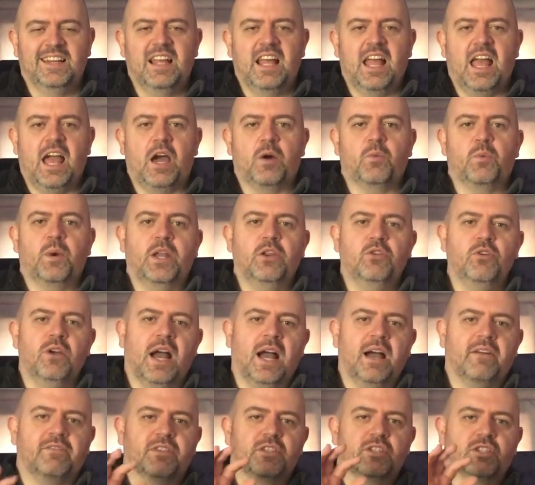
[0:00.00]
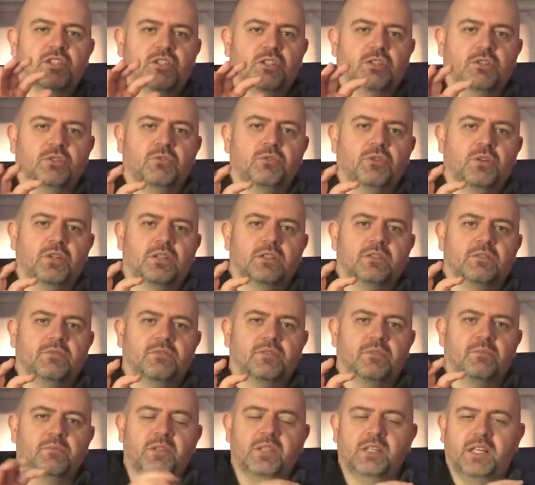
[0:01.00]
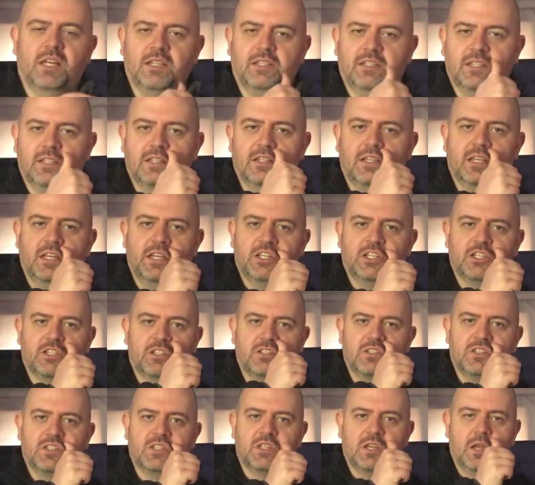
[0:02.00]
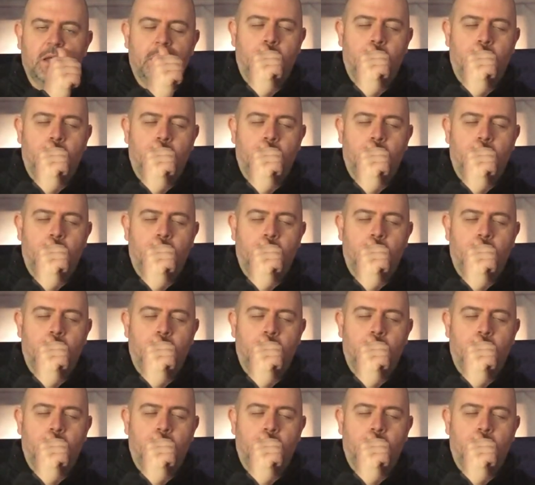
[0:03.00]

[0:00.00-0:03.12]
And when you have a slogan from the United Nations